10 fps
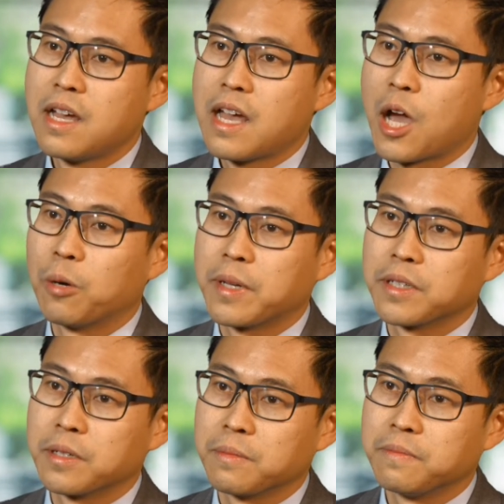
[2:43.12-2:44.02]
helping
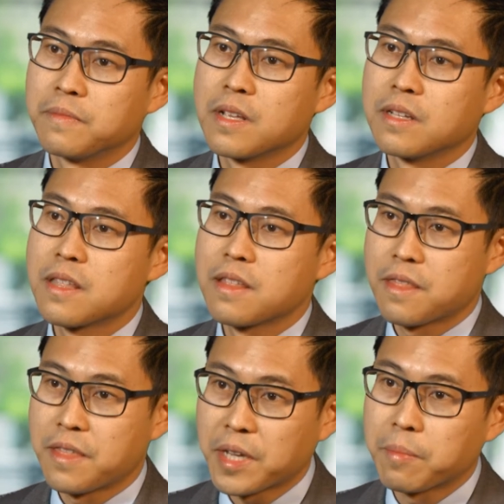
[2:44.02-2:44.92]
them
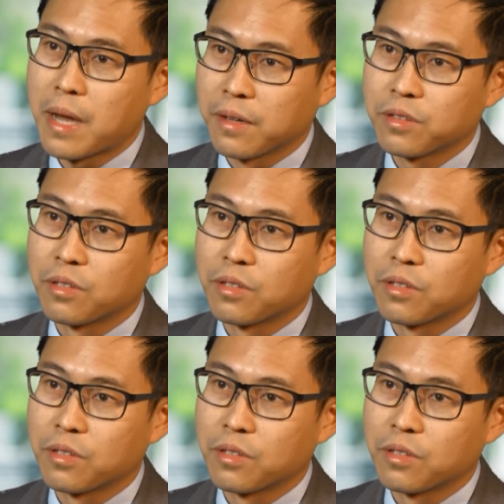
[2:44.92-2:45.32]
think about